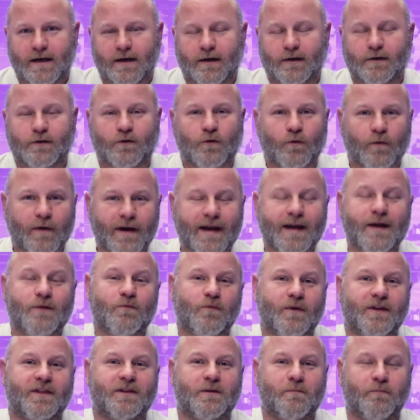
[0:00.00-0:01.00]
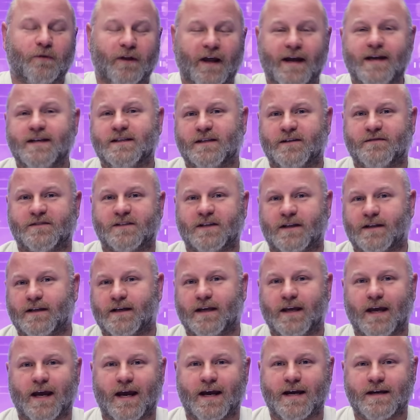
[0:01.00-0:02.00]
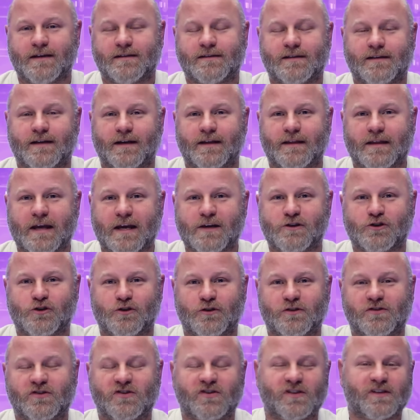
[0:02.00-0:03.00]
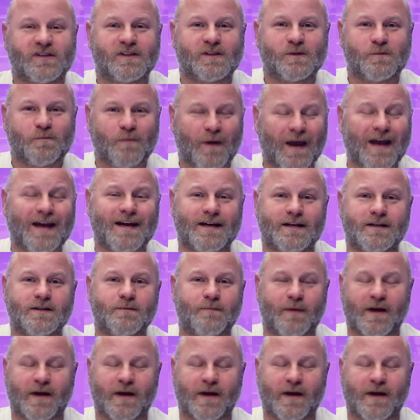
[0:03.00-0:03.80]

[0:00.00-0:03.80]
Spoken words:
agreed with the plaintiffs in the case that they should suspend,